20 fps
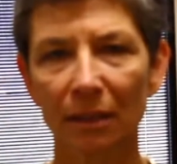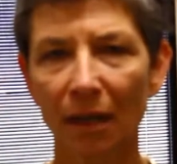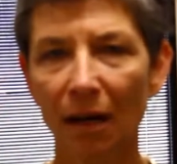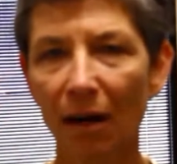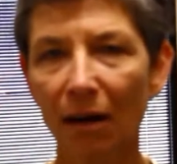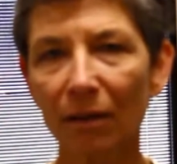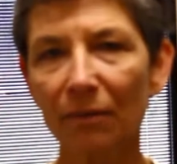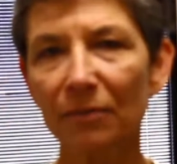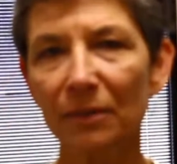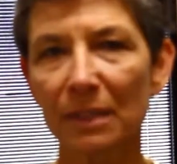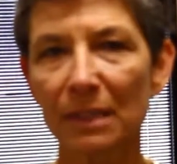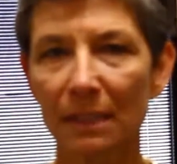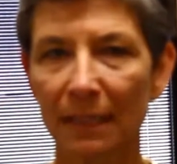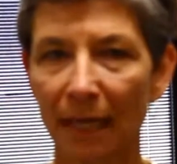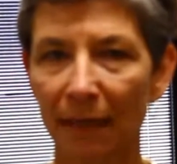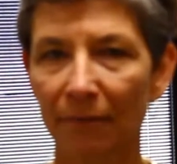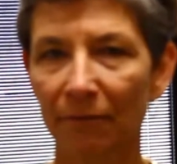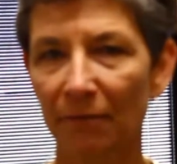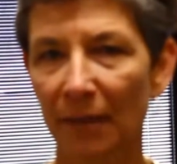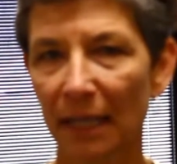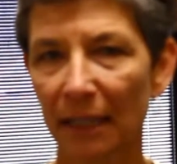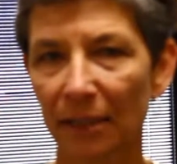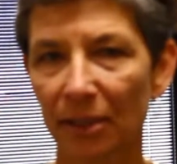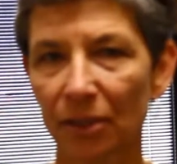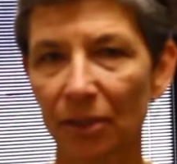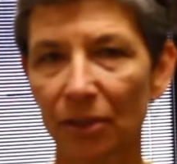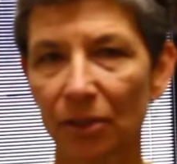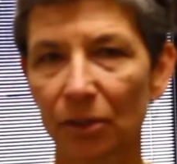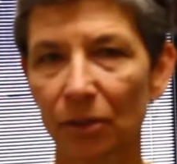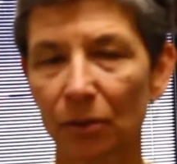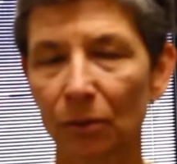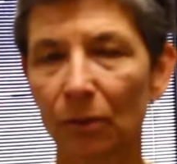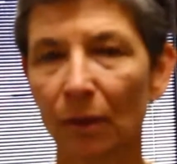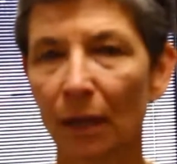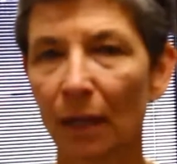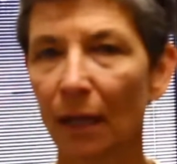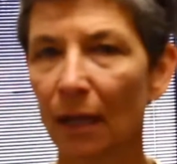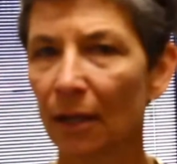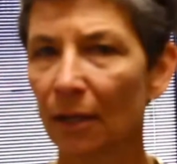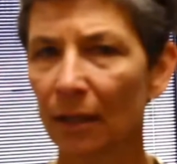to harvest that fat tissue,
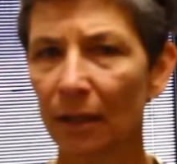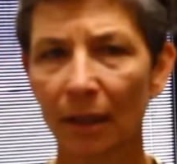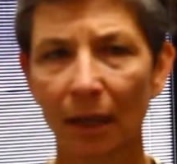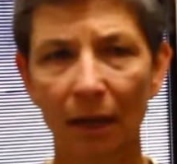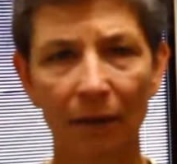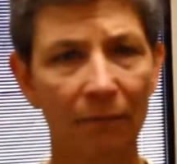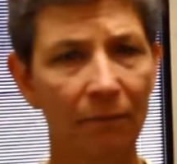a